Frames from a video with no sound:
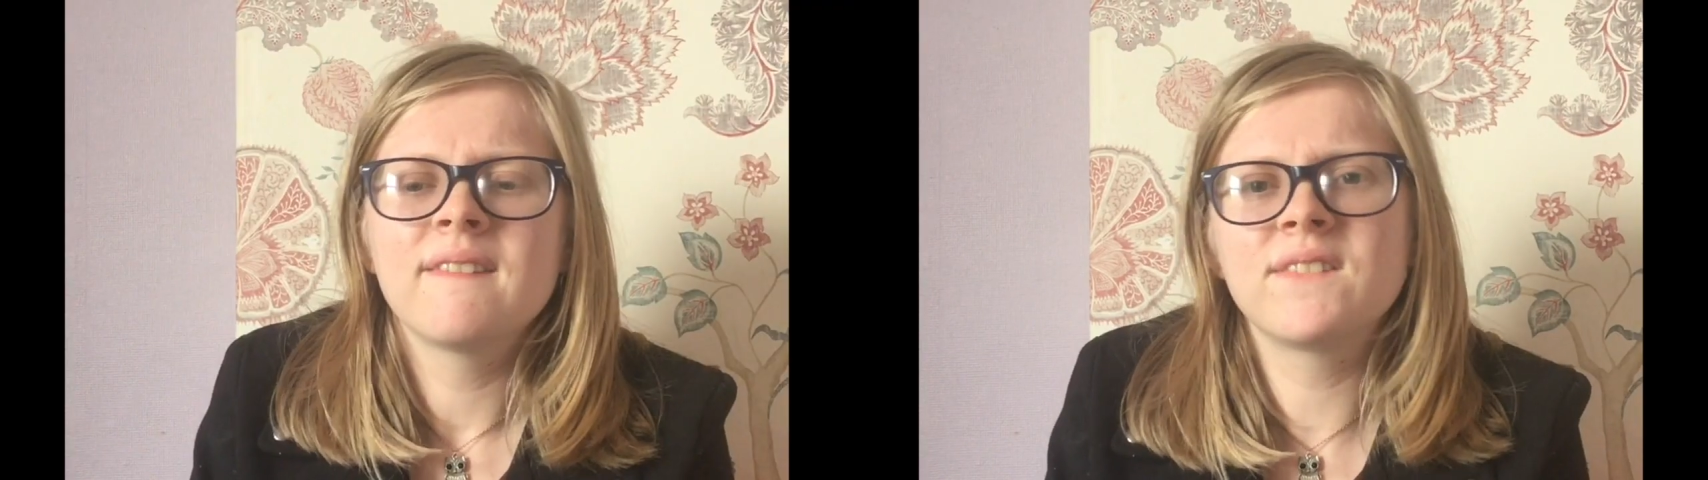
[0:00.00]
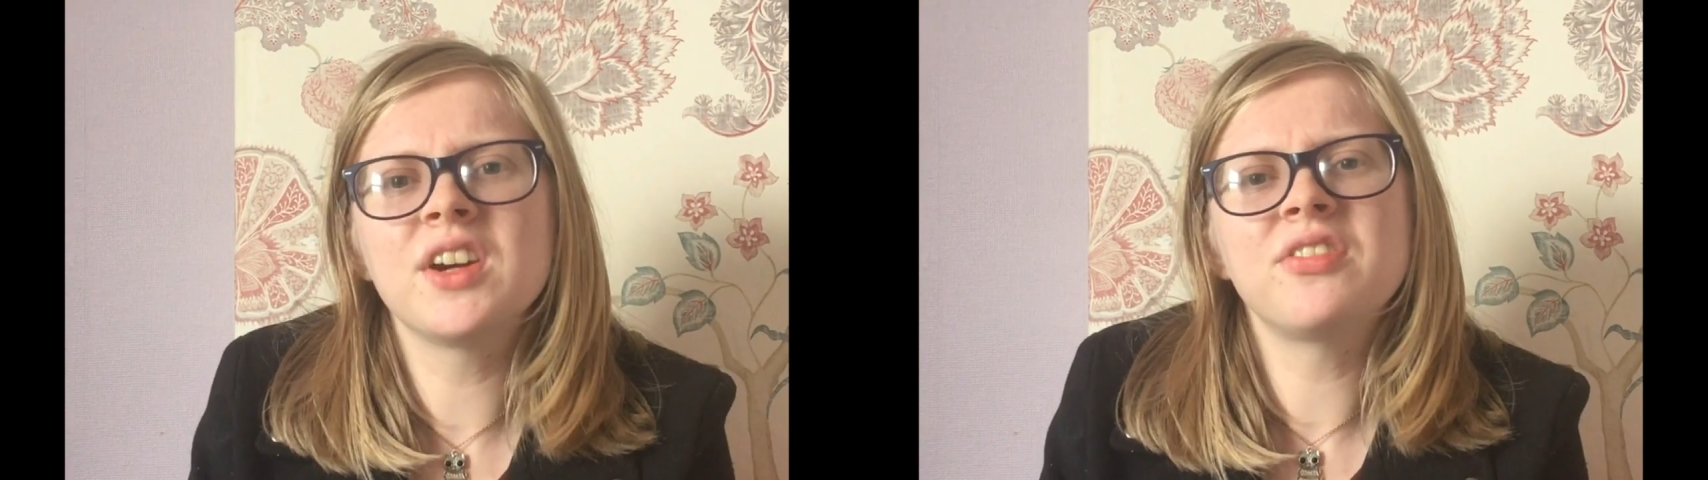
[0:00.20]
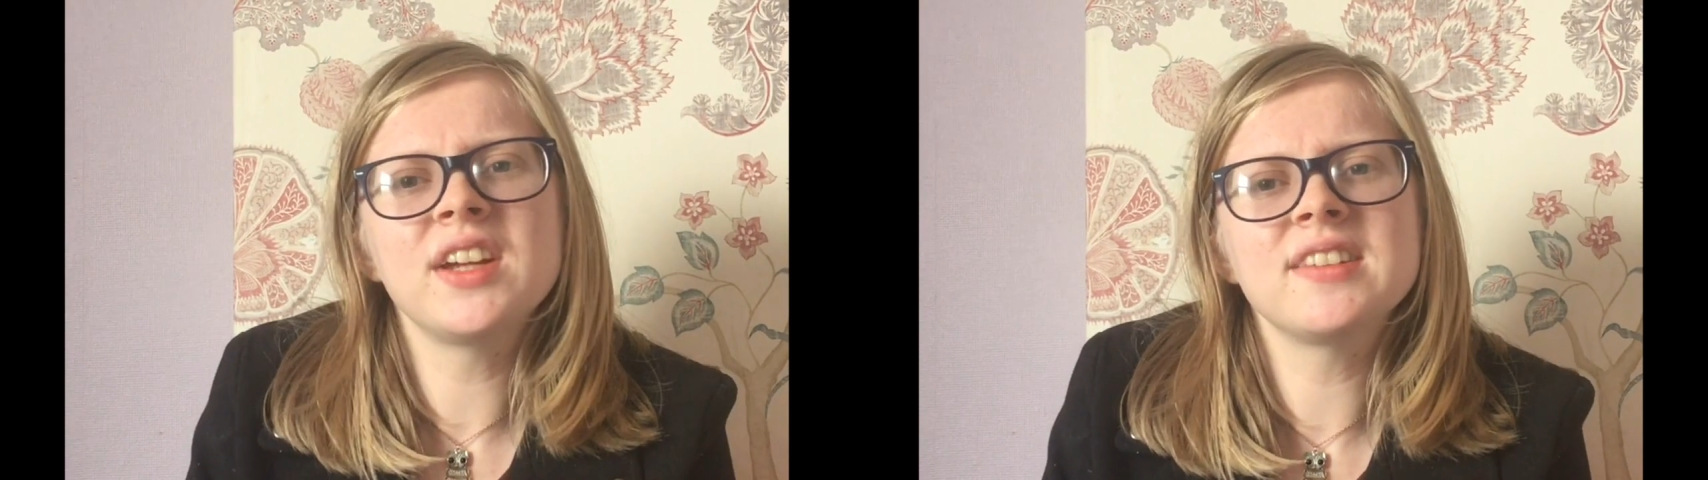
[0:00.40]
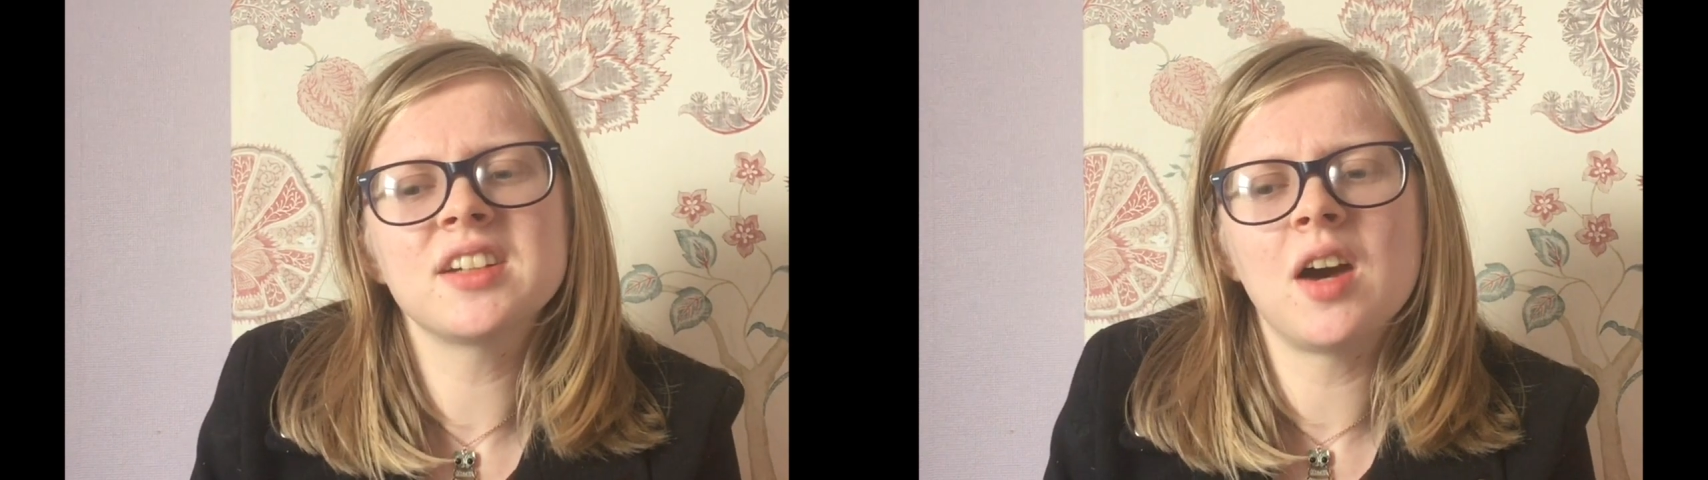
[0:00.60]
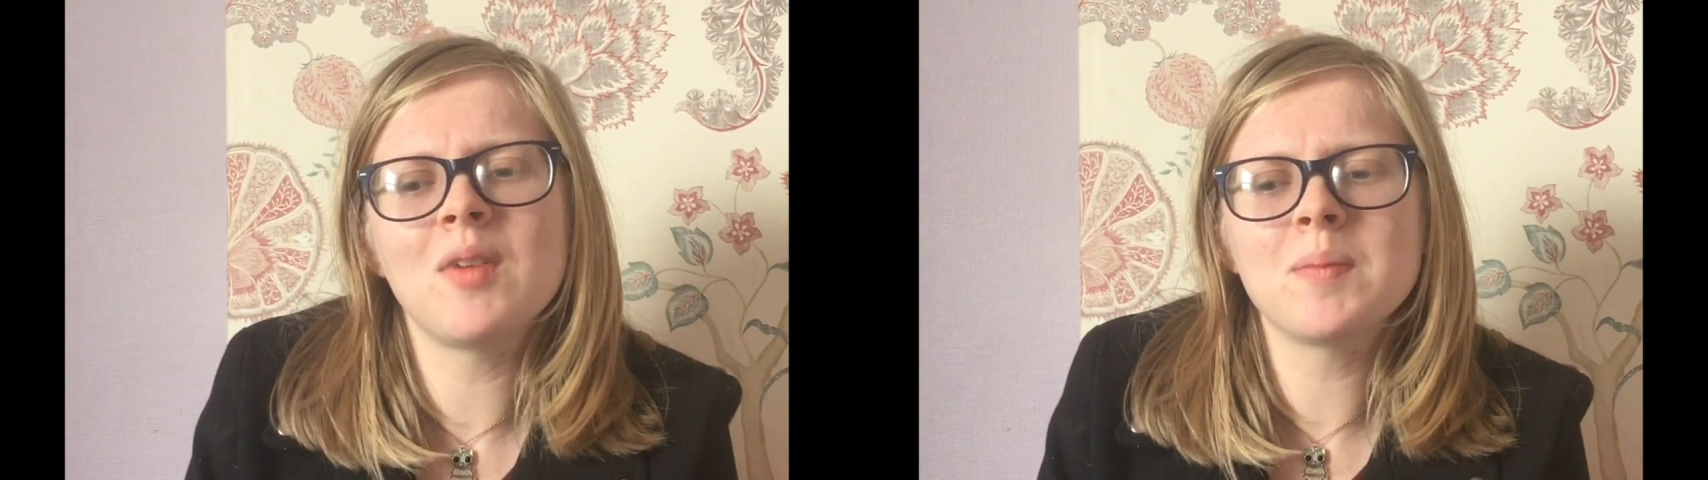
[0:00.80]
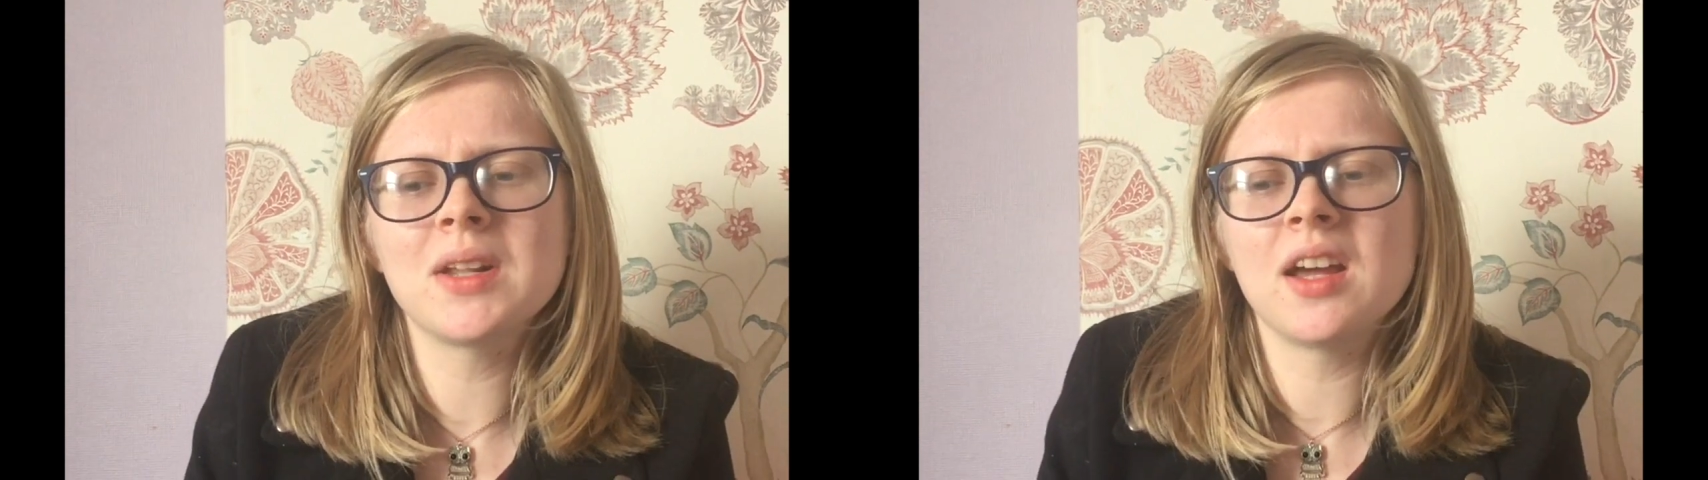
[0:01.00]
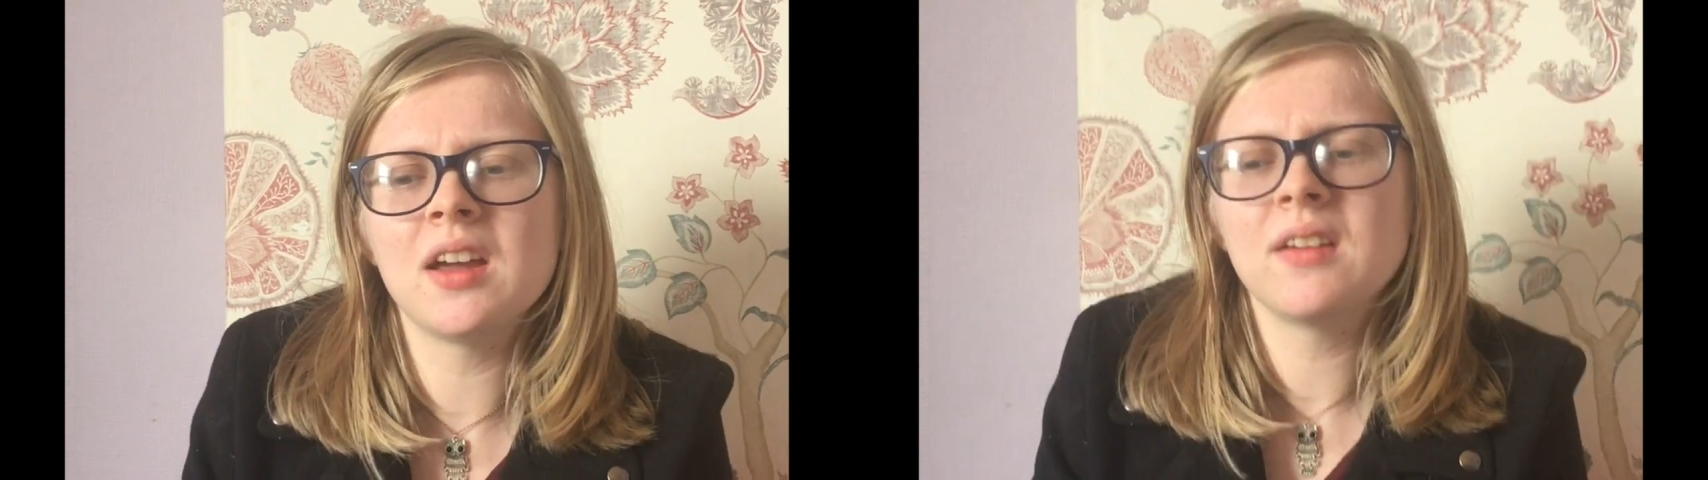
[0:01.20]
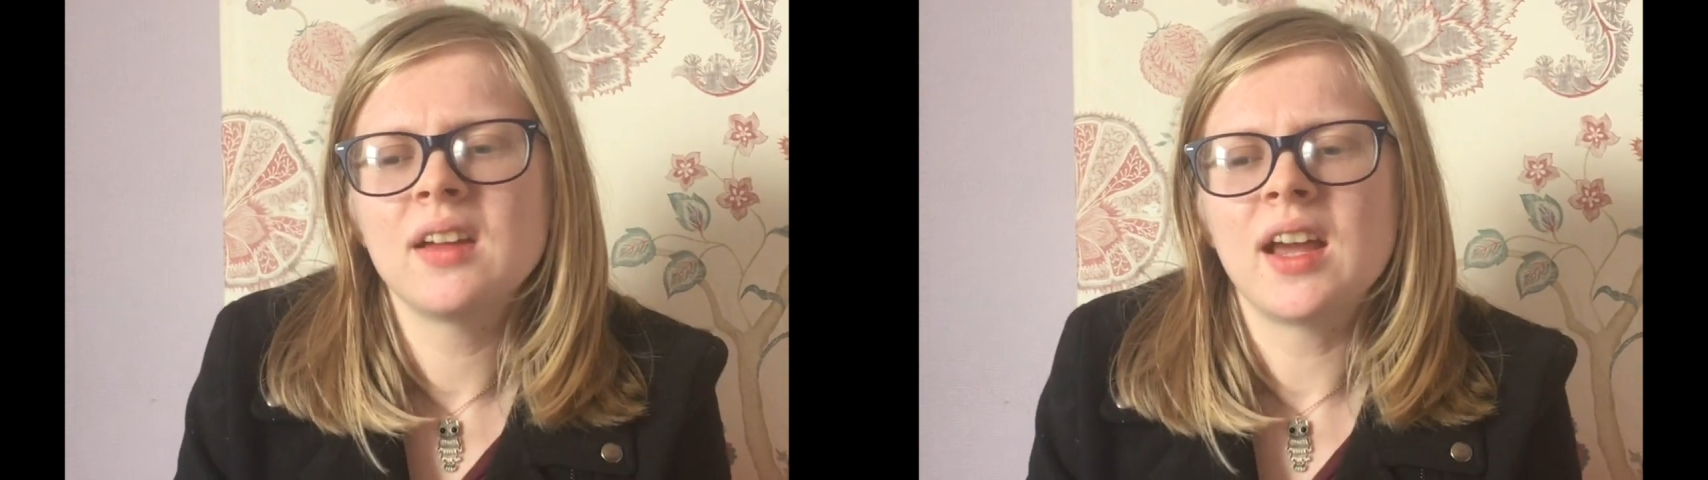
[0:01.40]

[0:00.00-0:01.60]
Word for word: Feel free to comment below